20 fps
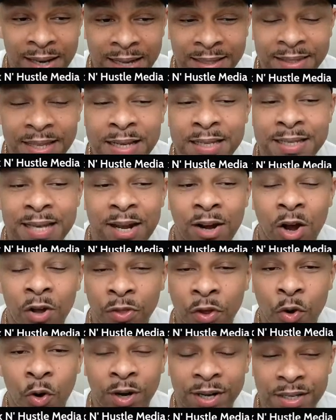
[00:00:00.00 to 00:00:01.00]
Like things that
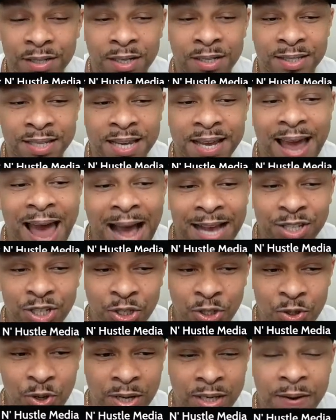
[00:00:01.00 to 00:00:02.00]
the audience could take
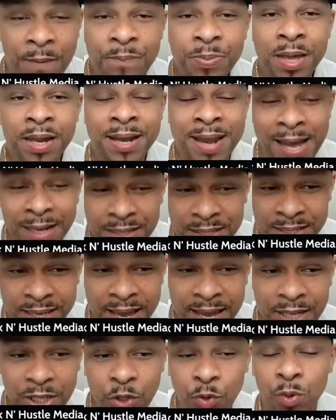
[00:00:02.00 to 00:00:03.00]
action on next
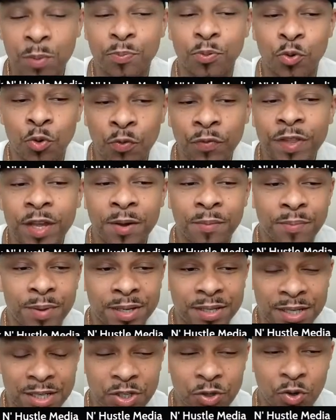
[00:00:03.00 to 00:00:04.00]
day to improve their
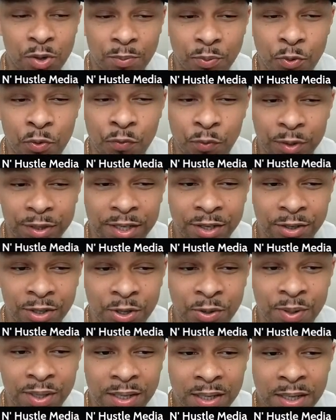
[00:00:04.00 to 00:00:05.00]
business or improve what they're
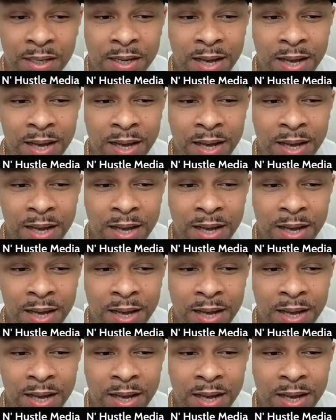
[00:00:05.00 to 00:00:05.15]
doing.